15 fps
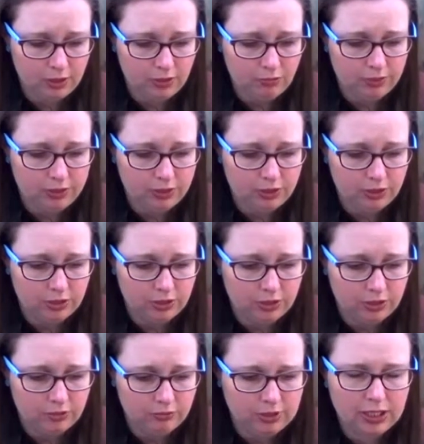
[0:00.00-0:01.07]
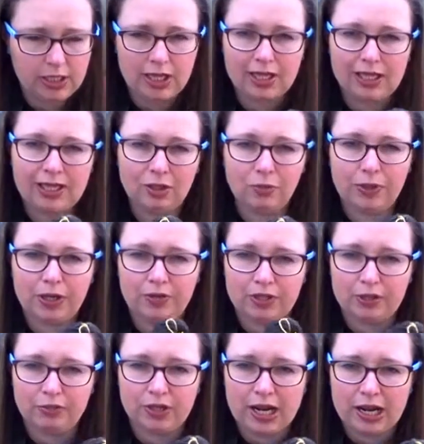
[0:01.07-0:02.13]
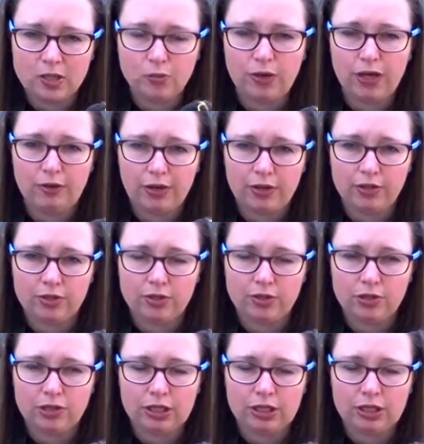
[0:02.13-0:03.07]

which made it a little bit of a different experience.